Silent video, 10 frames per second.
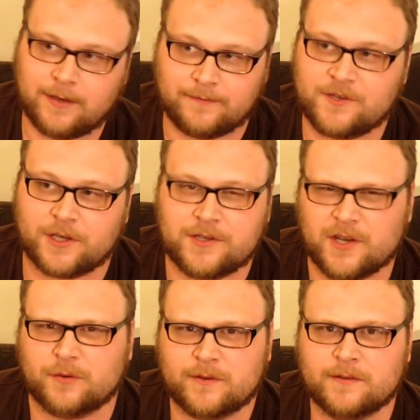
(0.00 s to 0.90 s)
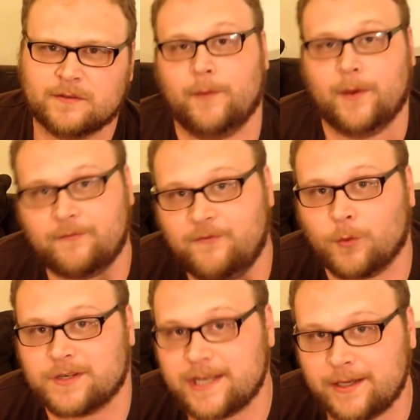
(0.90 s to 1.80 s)
End of Jund jokes. Now, we have
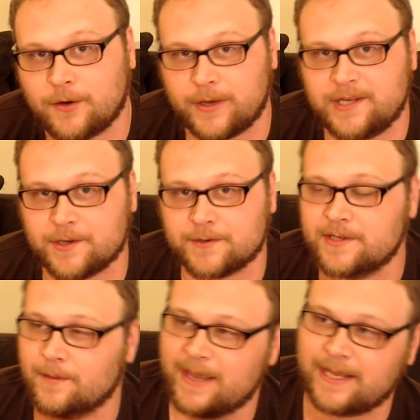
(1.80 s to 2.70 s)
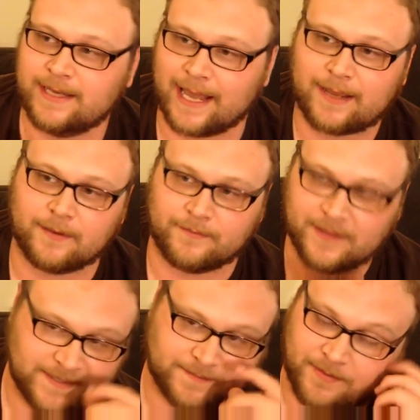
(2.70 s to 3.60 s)
14 creatures in the main deck
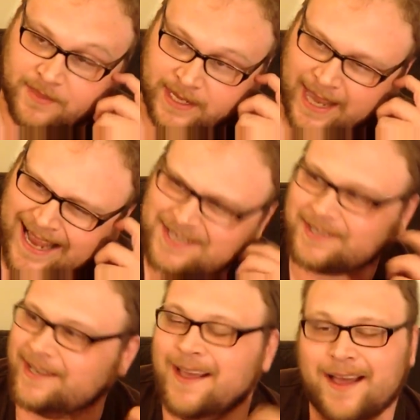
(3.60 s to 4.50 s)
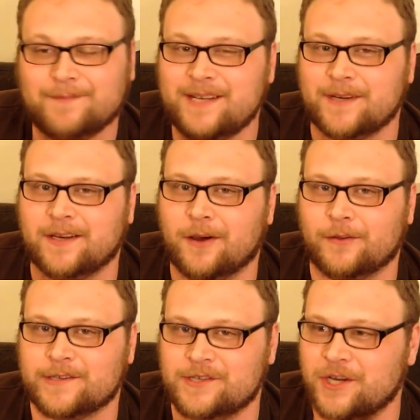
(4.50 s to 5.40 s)
of this thing. Actually, I'm tempted to
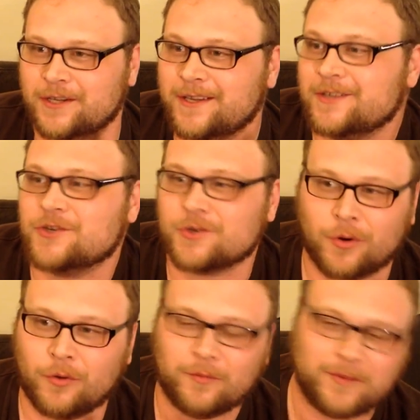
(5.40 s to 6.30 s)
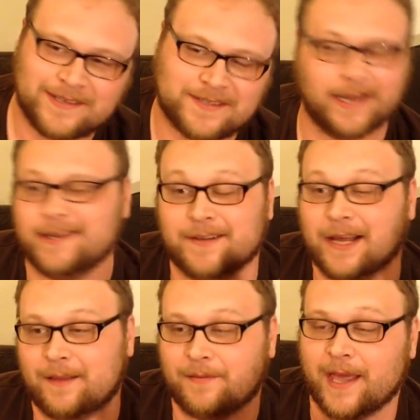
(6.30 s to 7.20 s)
call this Jund Control, but it's
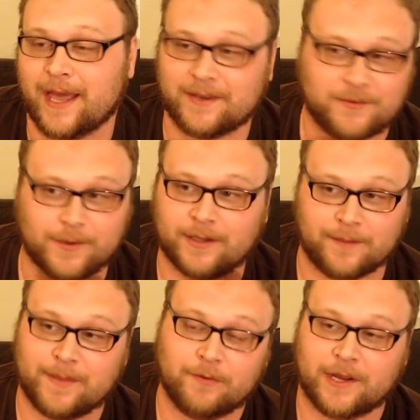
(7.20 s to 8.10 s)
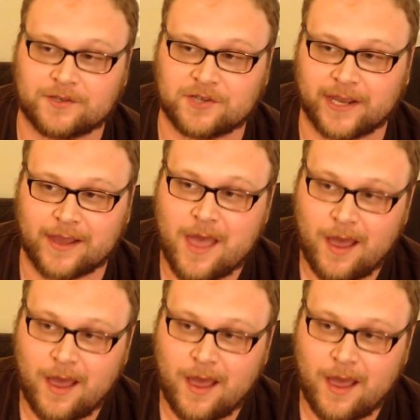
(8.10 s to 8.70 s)
not that. It's really a mid-range deck.